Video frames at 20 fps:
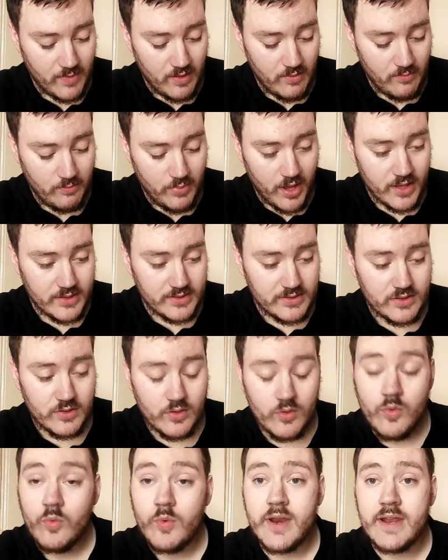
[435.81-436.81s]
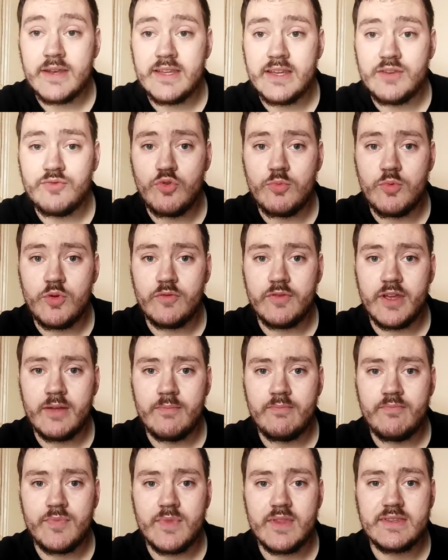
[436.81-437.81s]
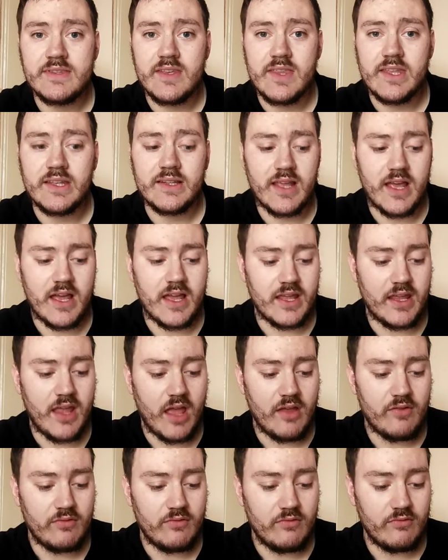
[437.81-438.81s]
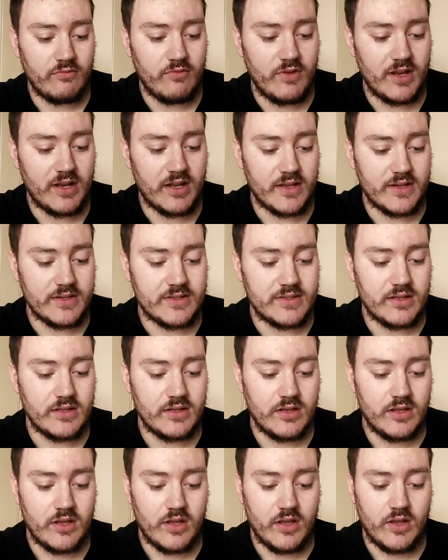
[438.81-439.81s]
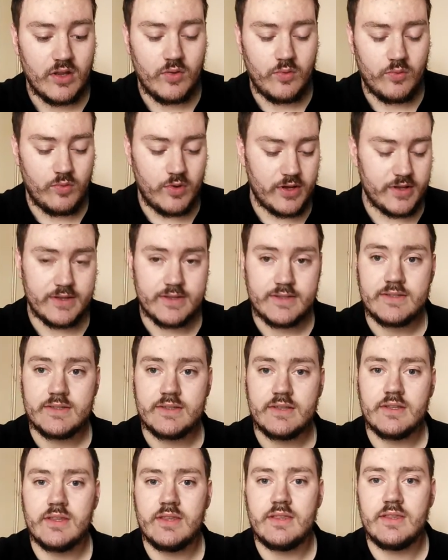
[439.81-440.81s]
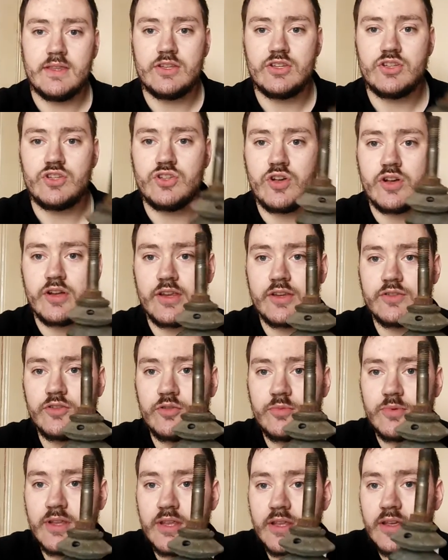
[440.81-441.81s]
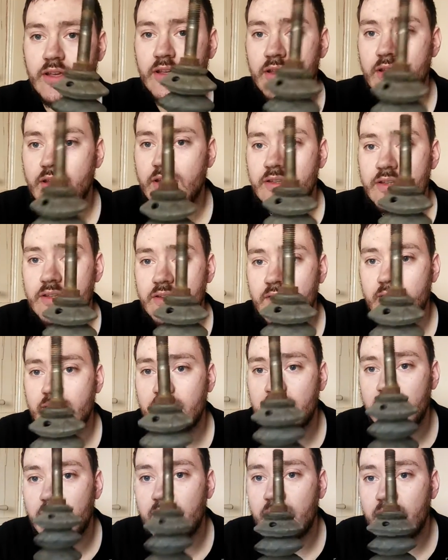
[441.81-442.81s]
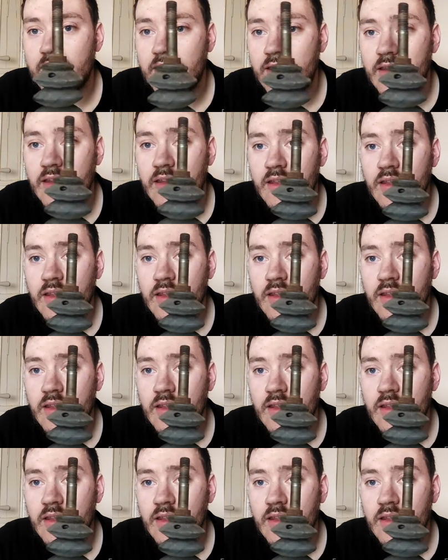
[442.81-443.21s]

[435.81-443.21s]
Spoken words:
But when I did remove it, something that I realised was this shock absorber here. Let's see if I can get that in.